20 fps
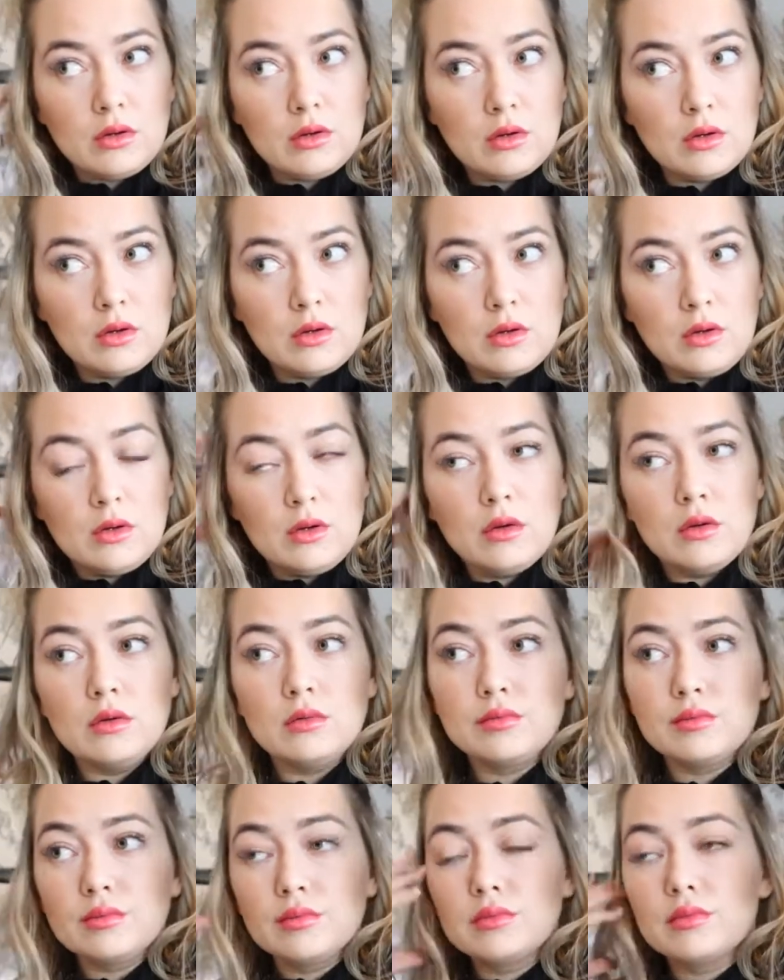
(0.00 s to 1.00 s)

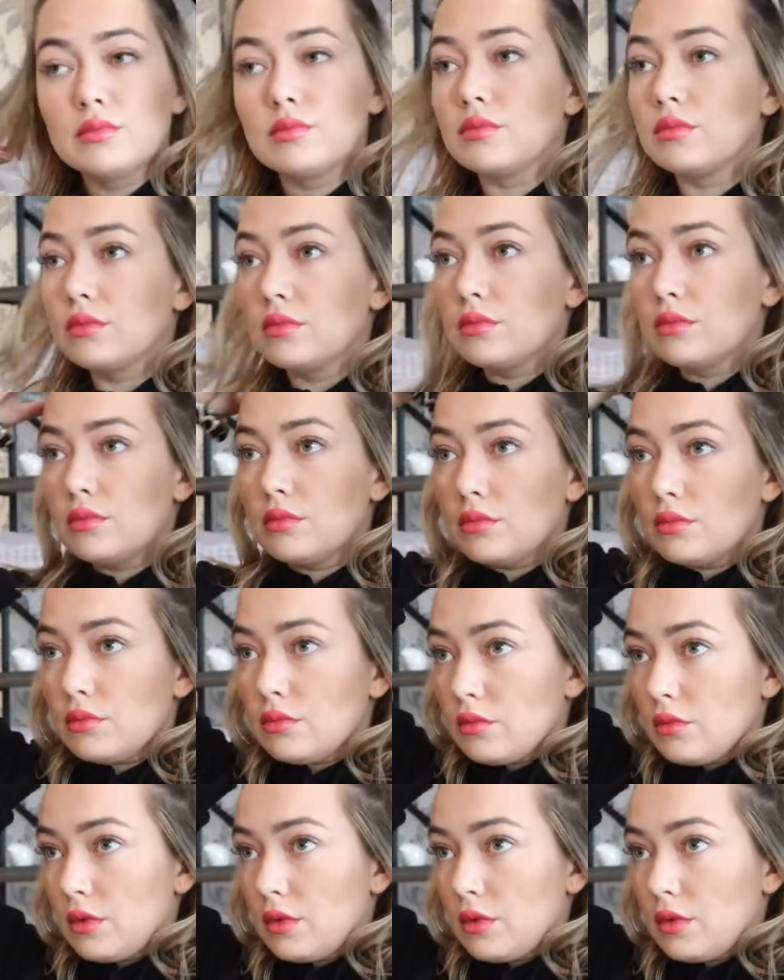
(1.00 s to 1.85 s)
(no one is talking)